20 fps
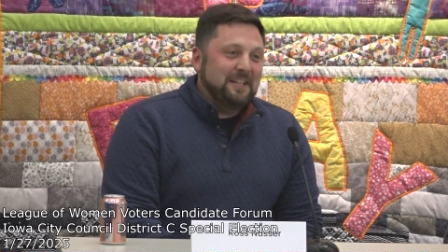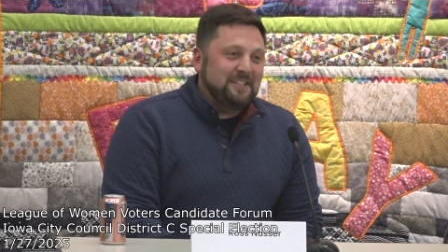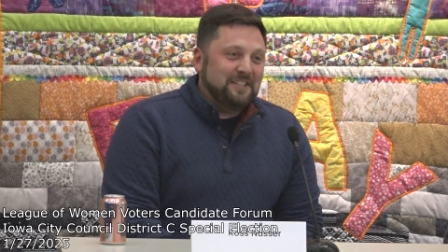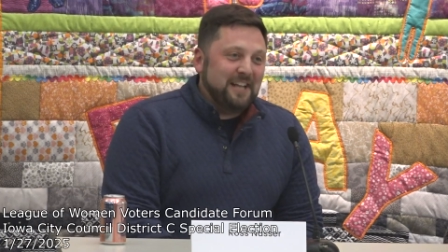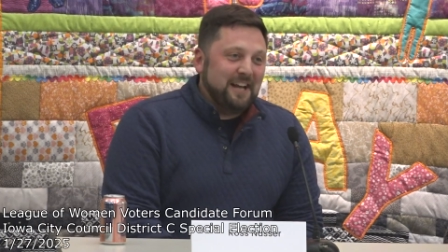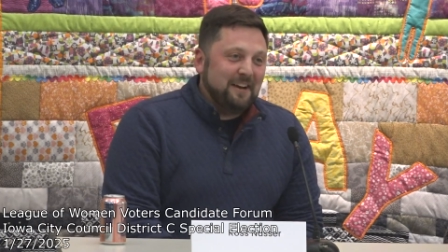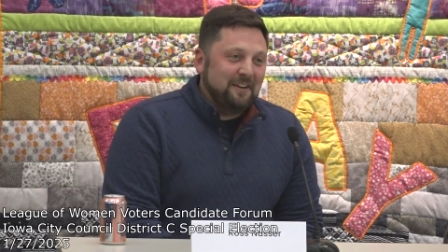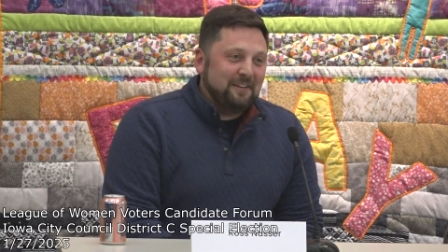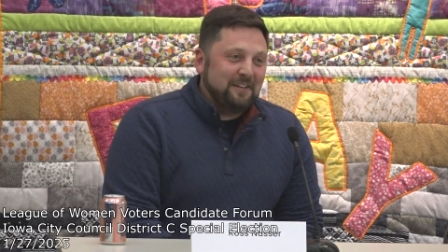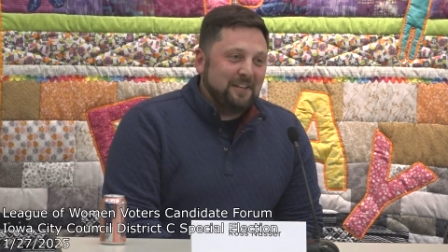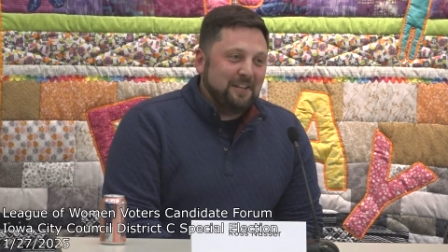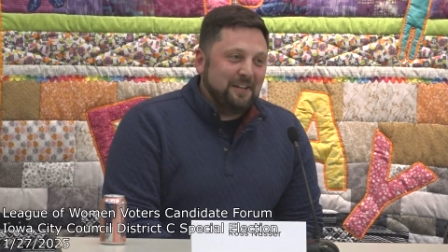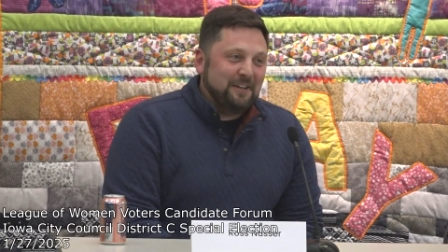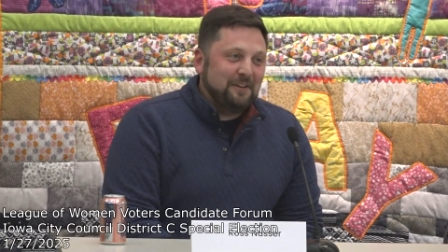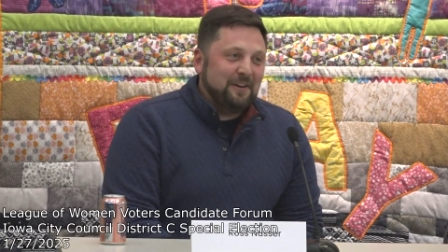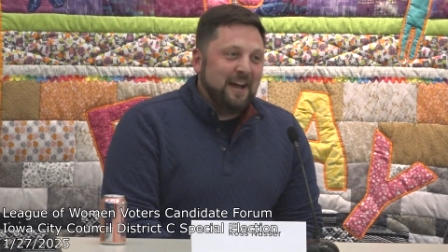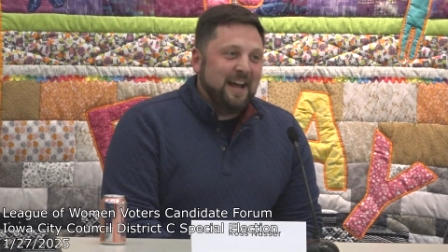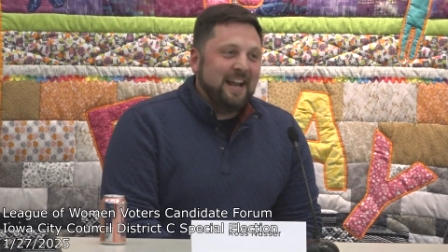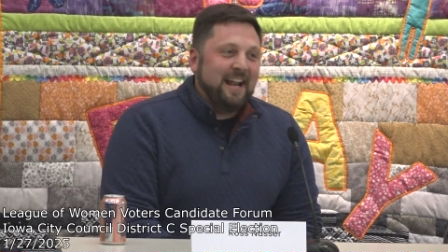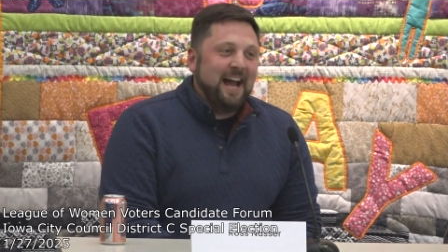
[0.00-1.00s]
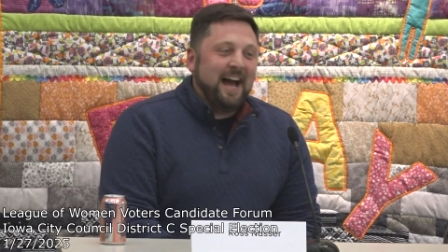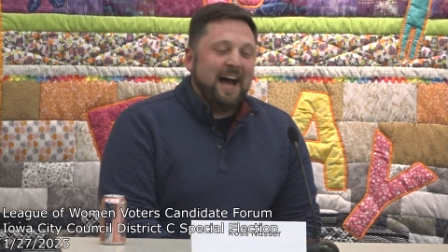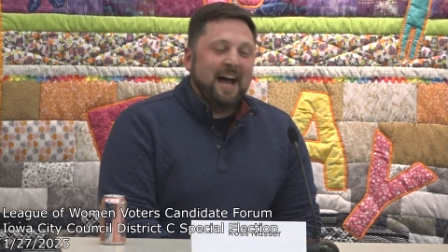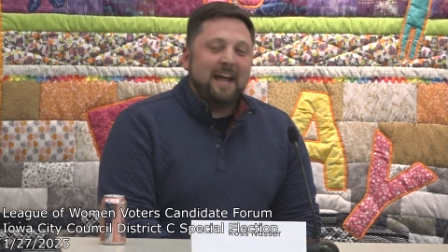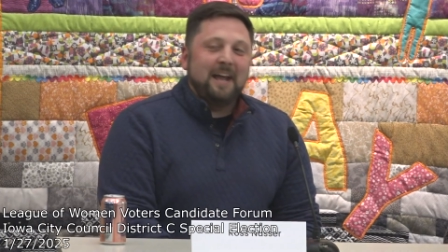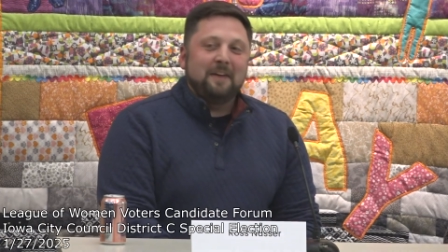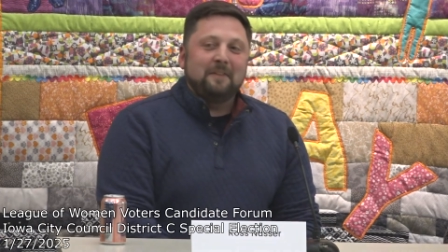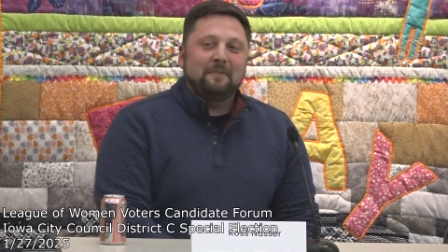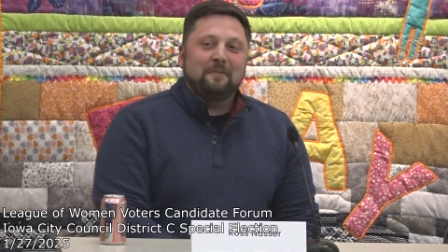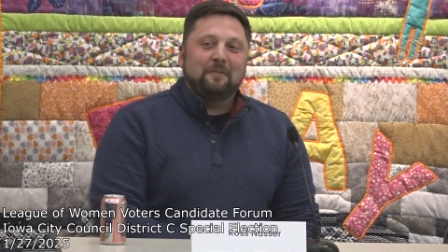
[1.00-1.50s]
out to you, and I
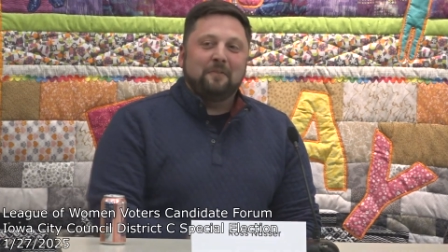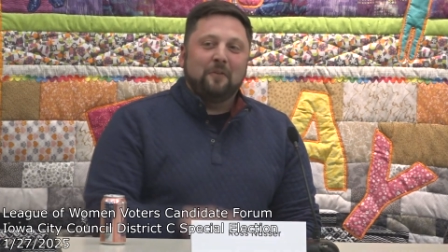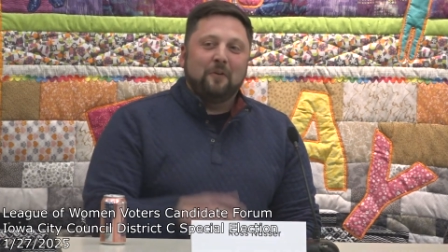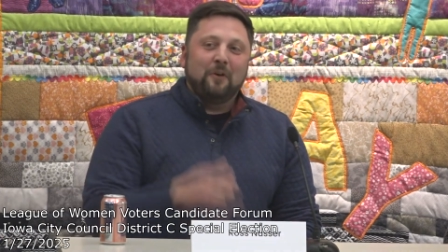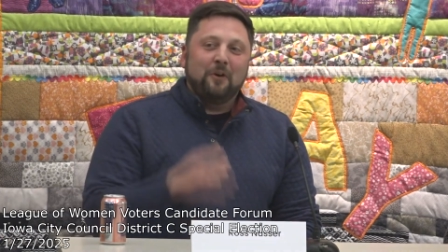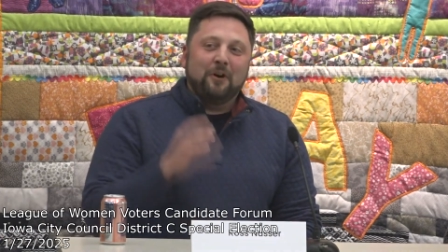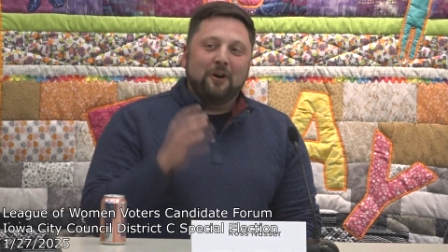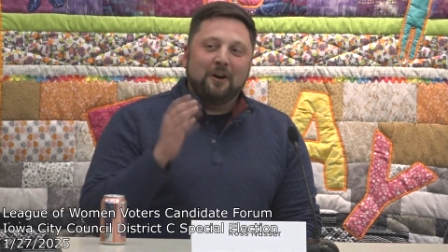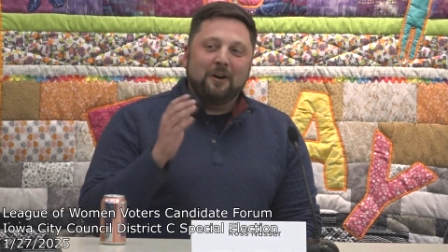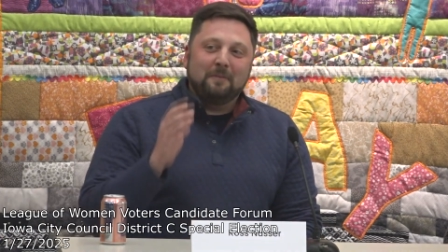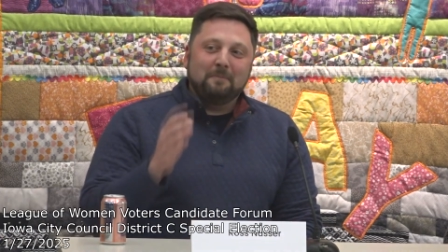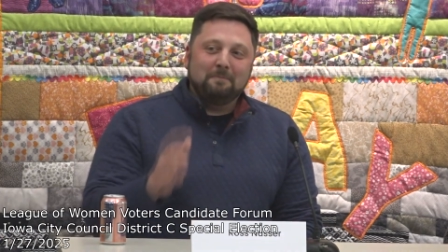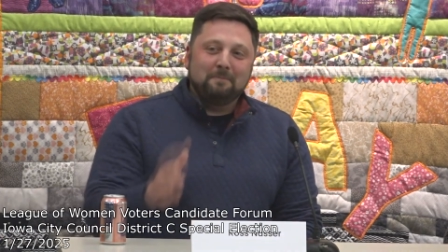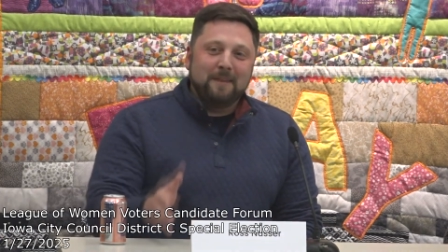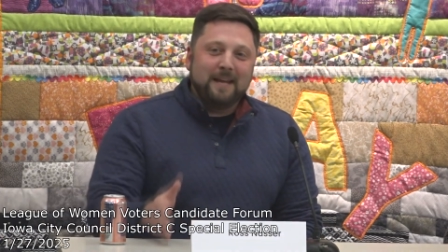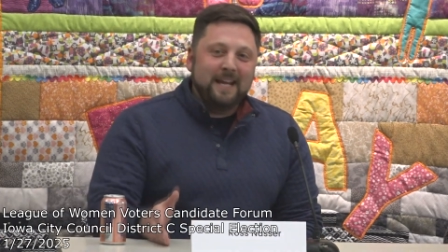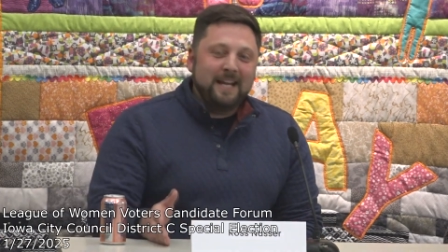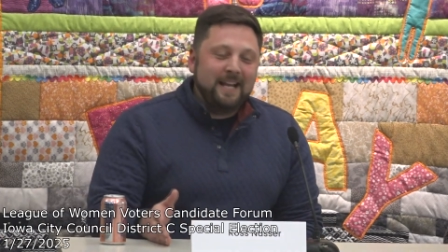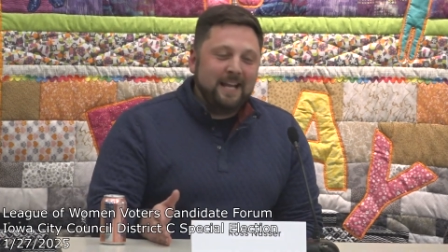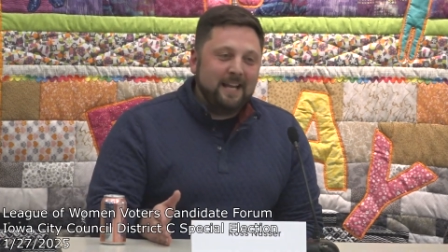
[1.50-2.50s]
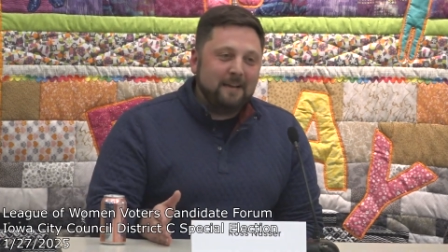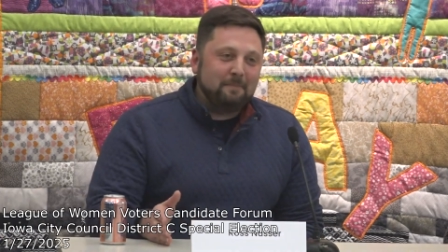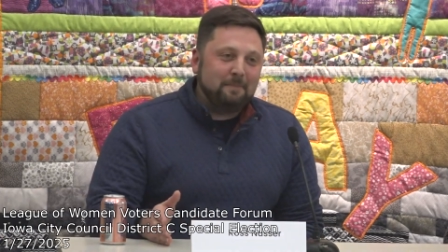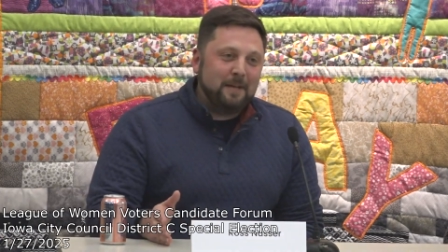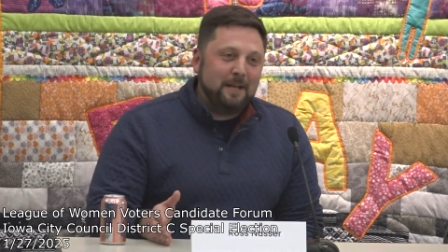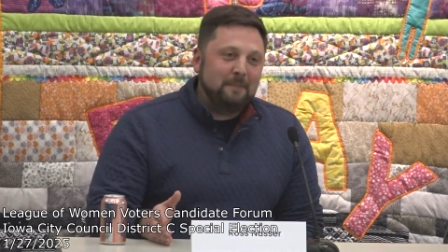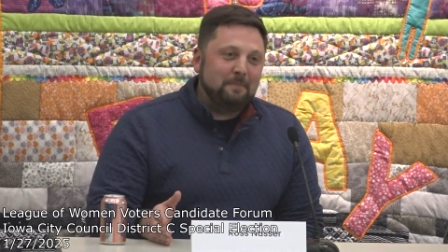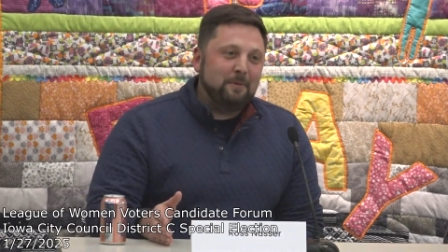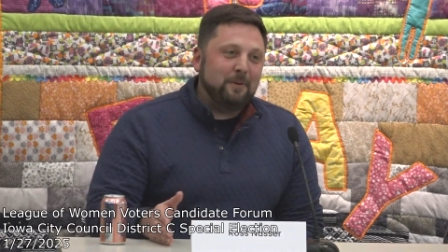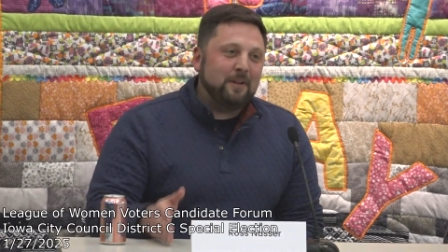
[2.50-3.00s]
am for meeting
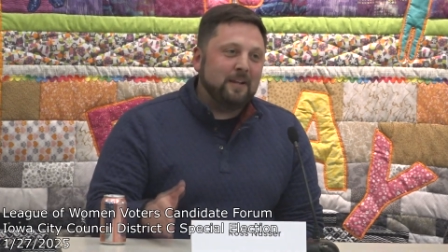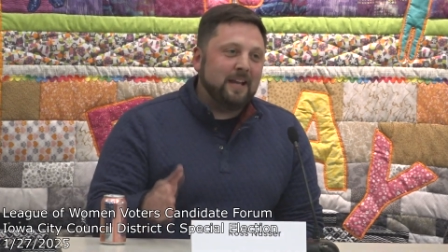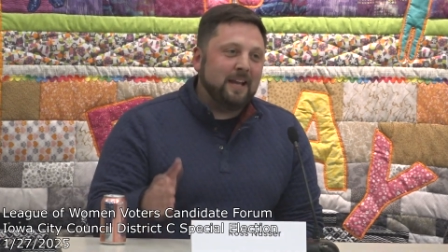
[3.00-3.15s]
people,